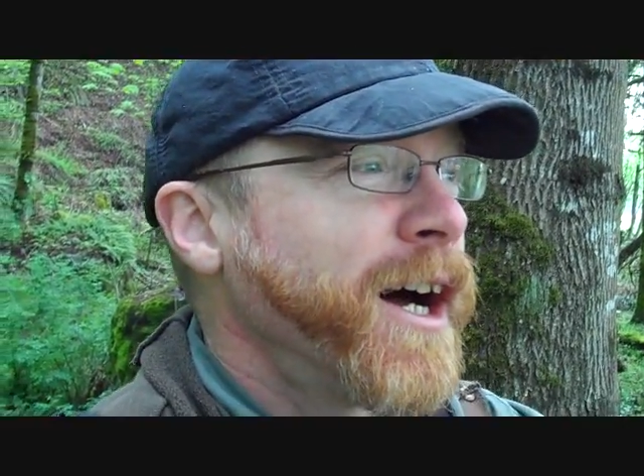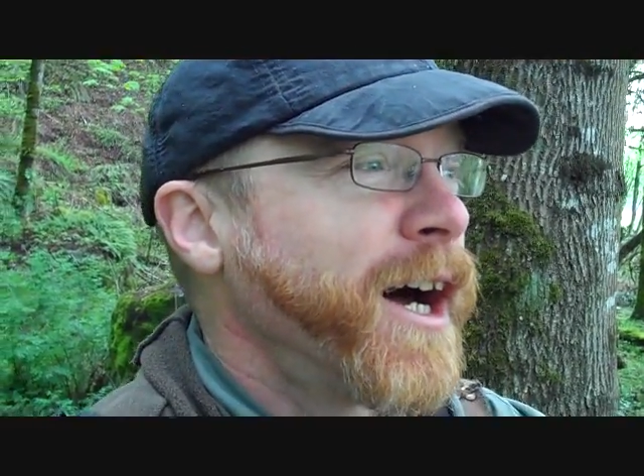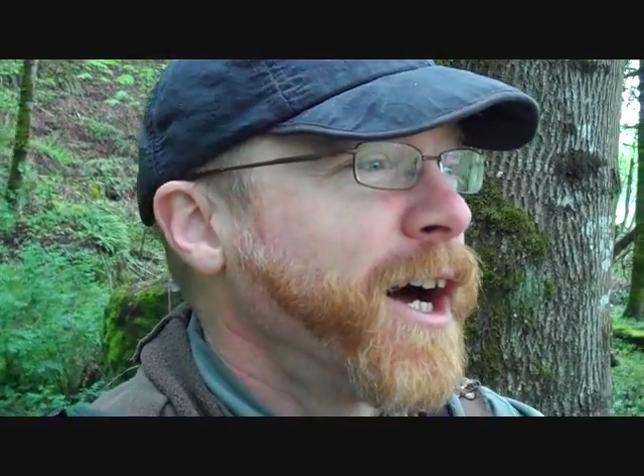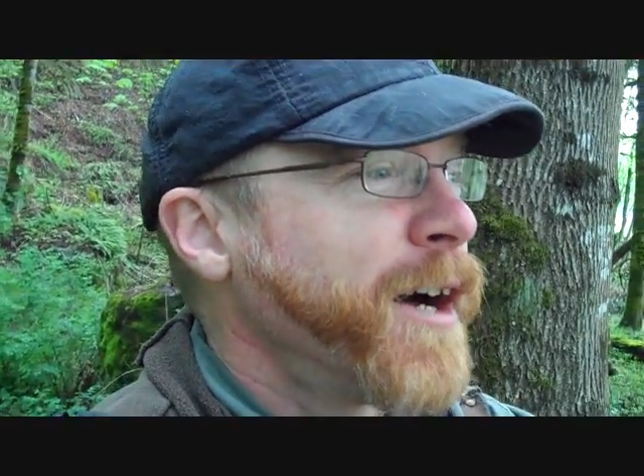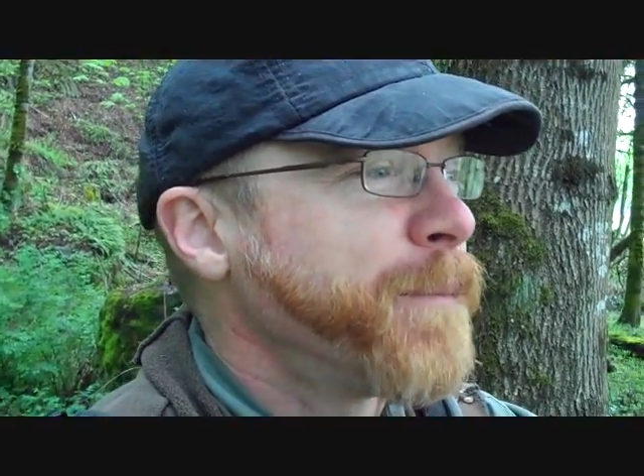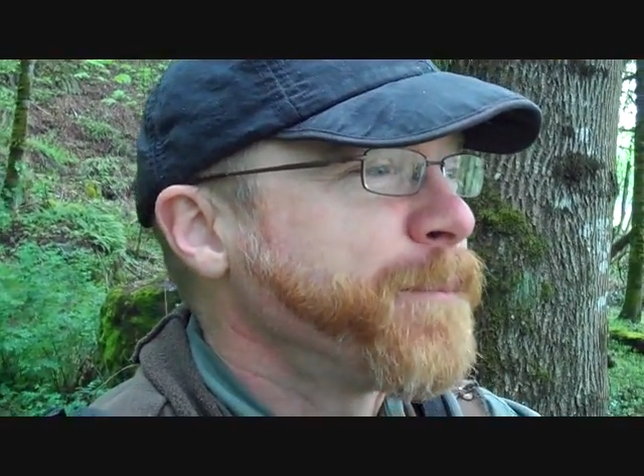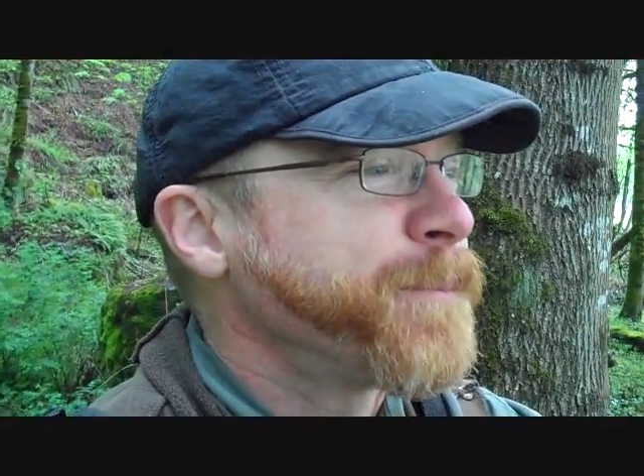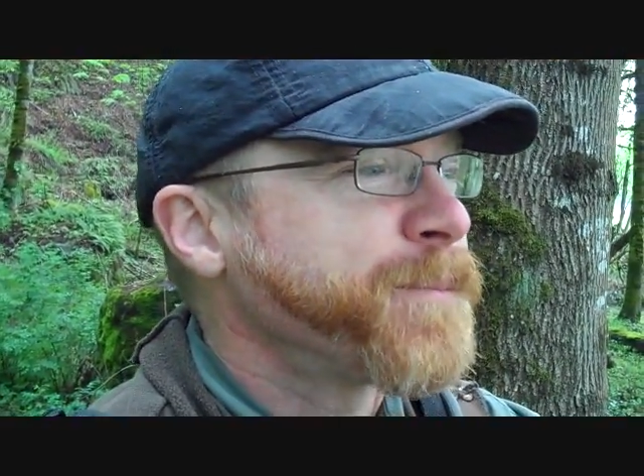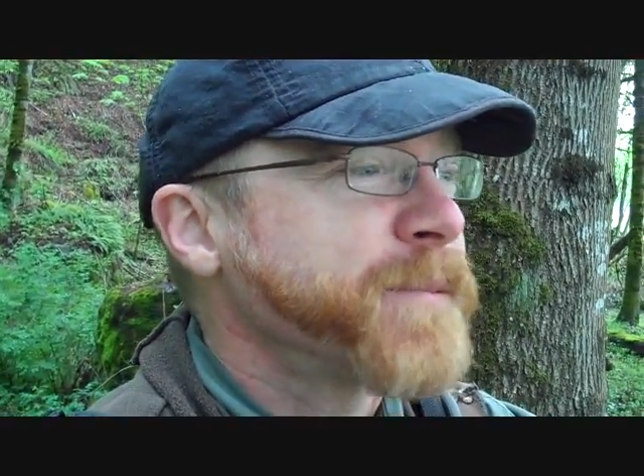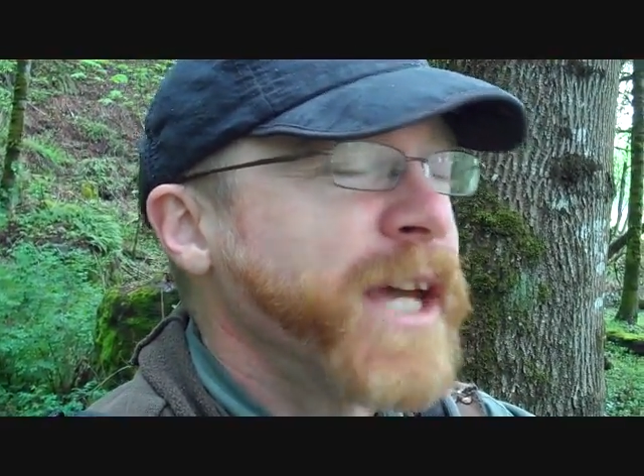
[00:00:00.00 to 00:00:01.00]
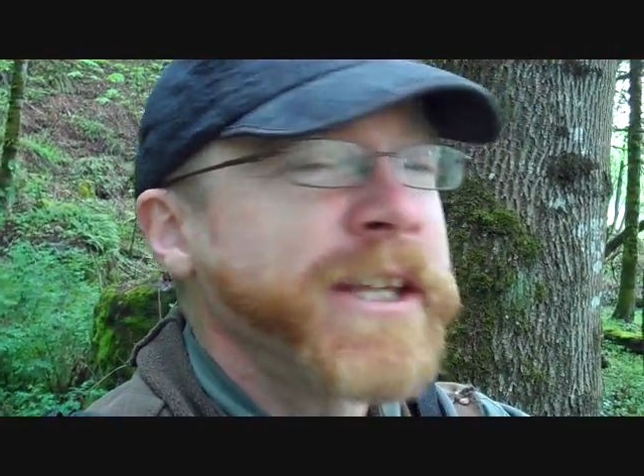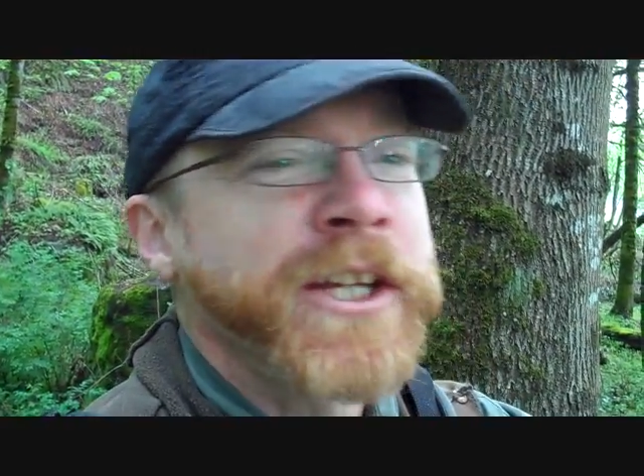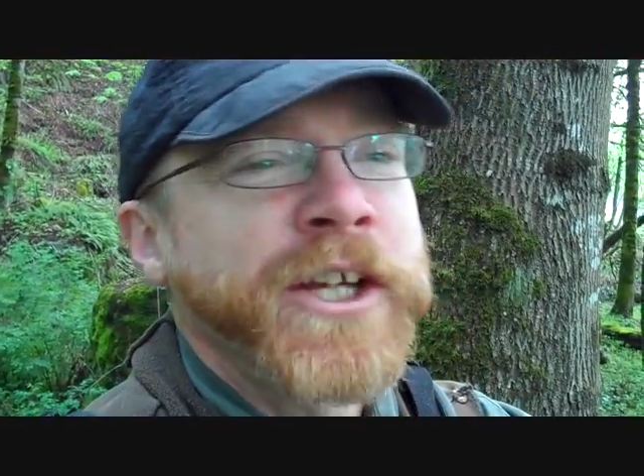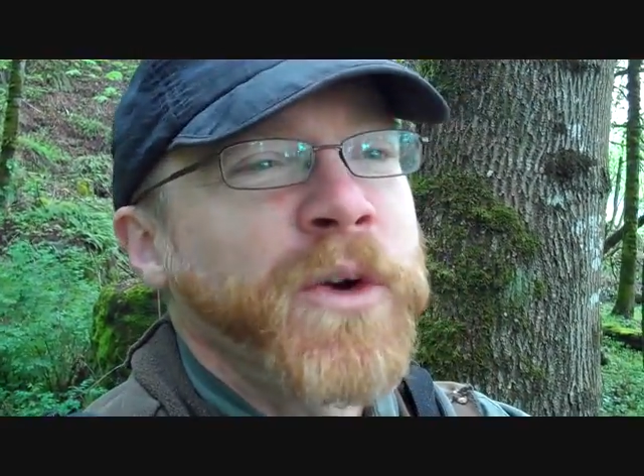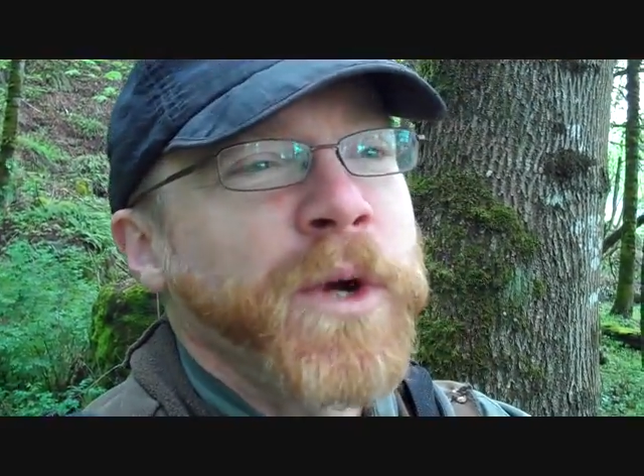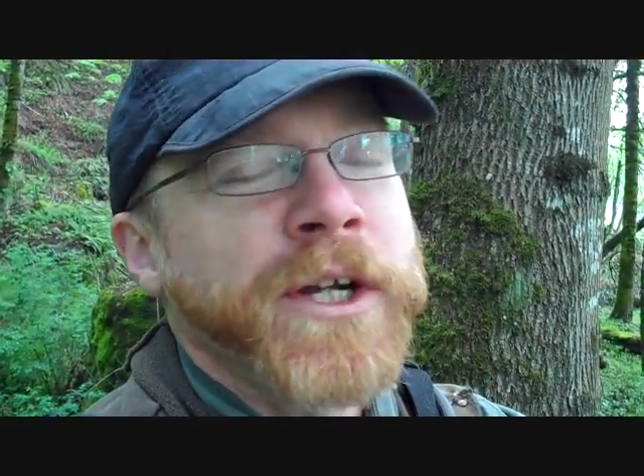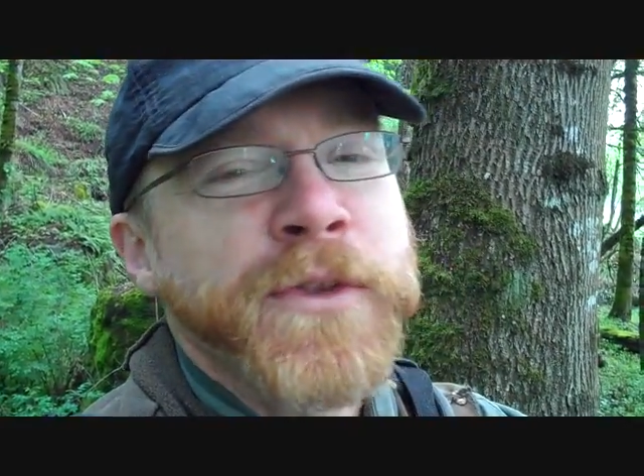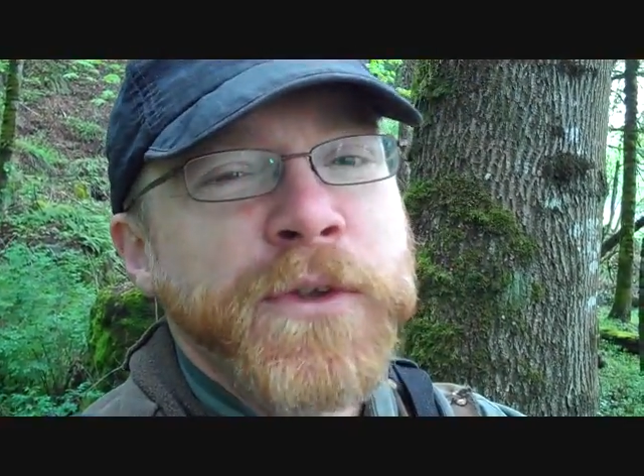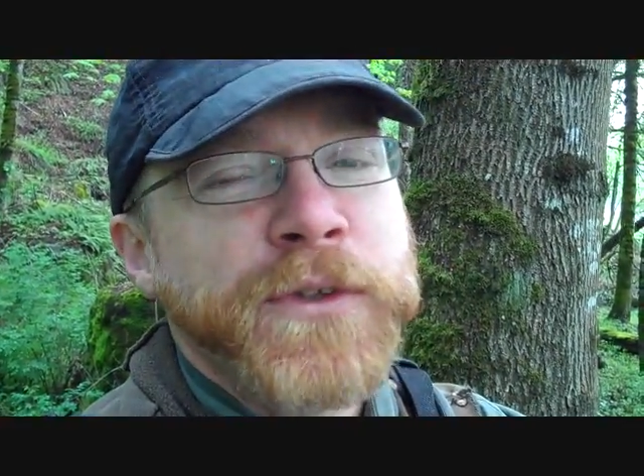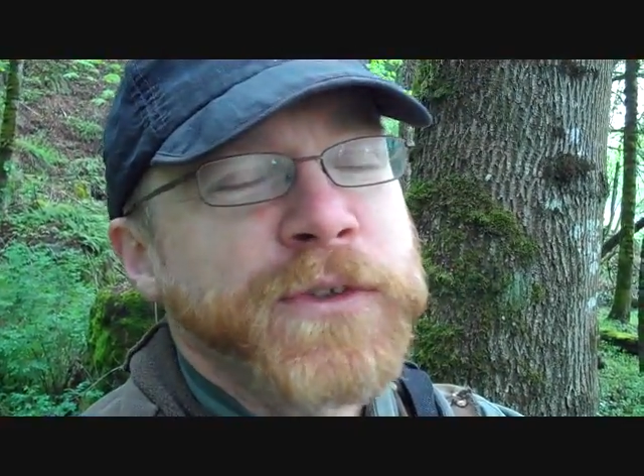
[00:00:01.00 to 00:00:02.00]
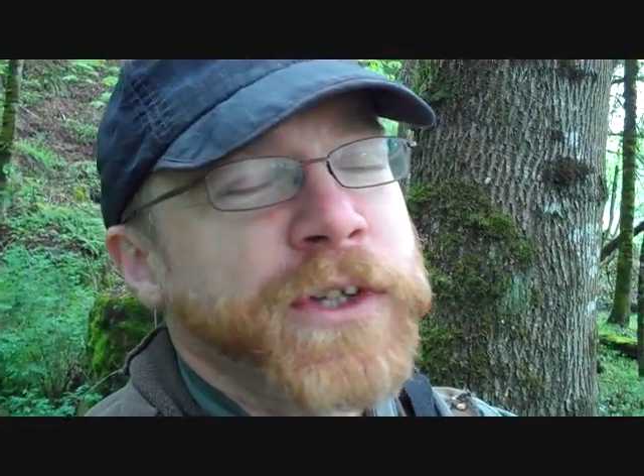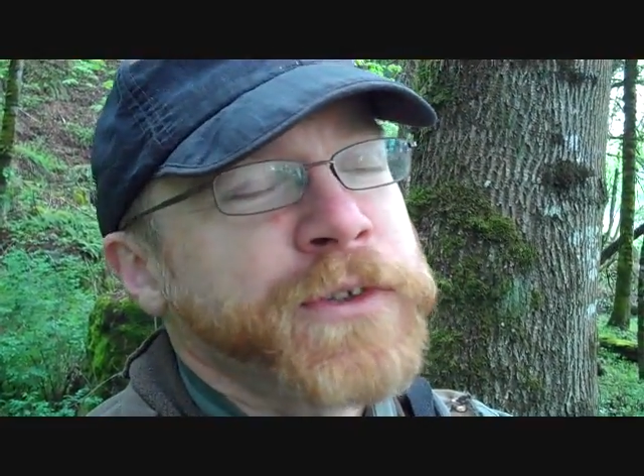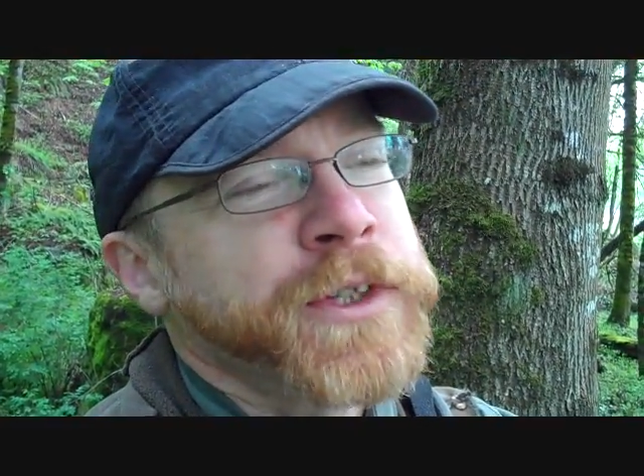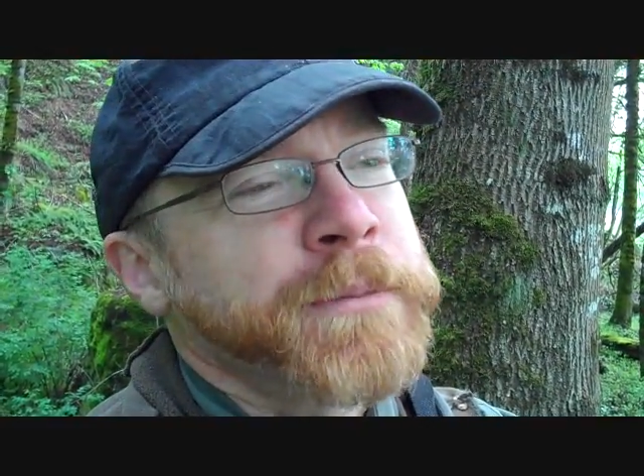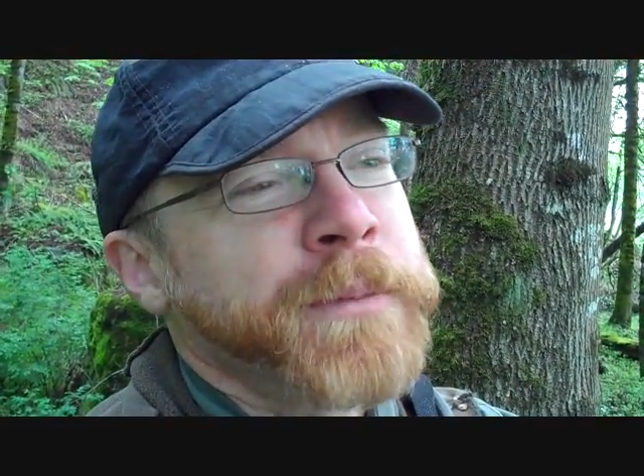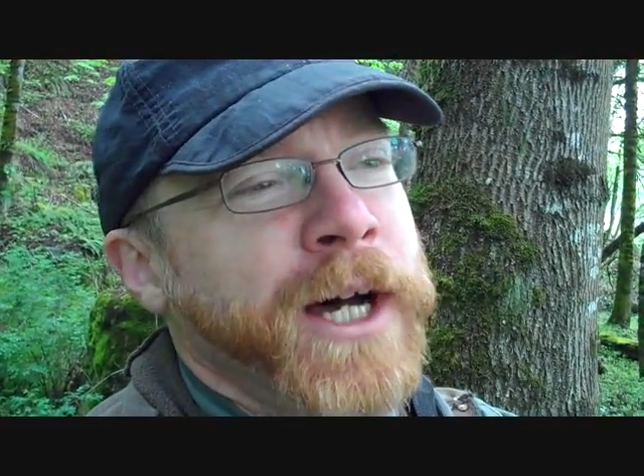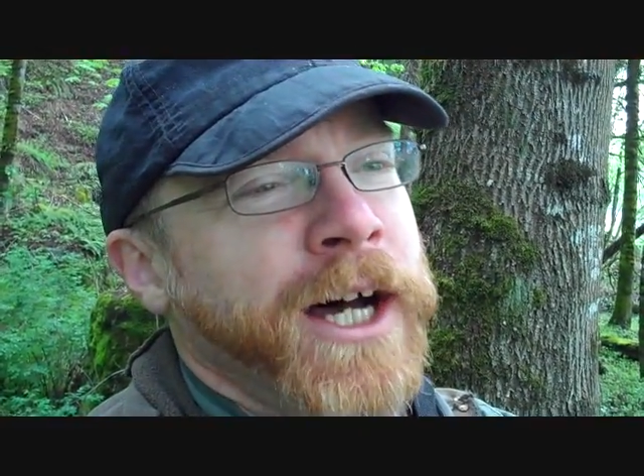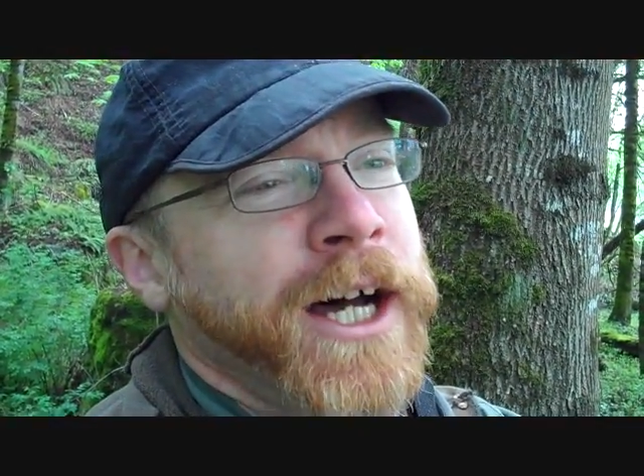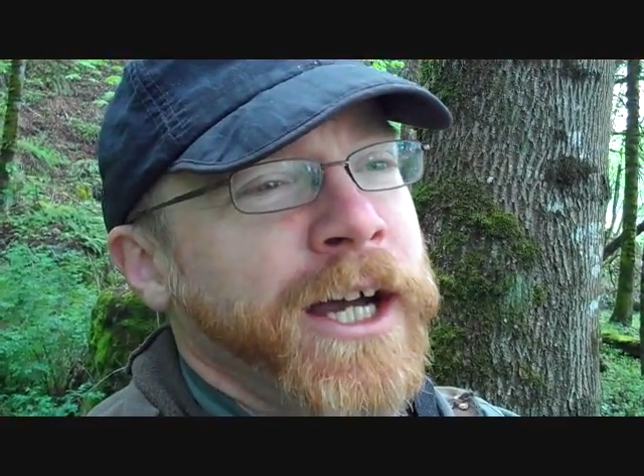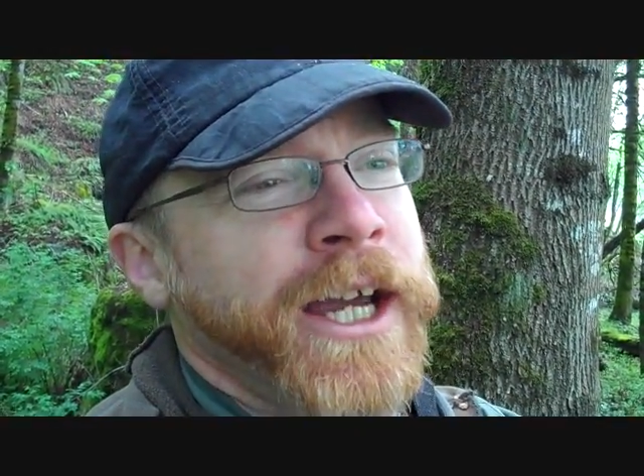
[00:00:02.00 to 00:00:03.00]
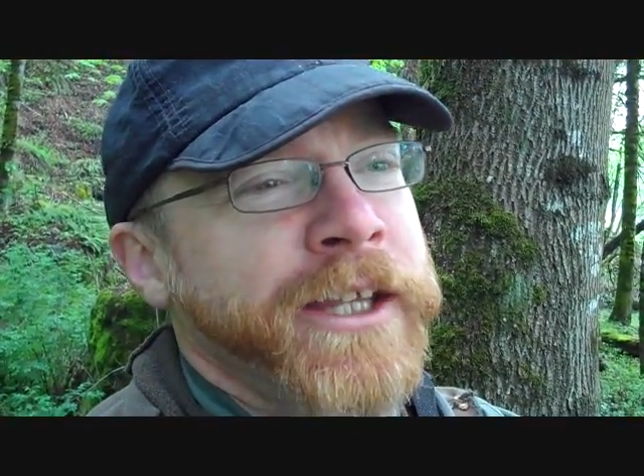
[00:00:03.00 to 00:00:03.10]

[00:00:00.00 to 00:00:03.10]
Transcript: Um, and then, you know, working through the system, uh,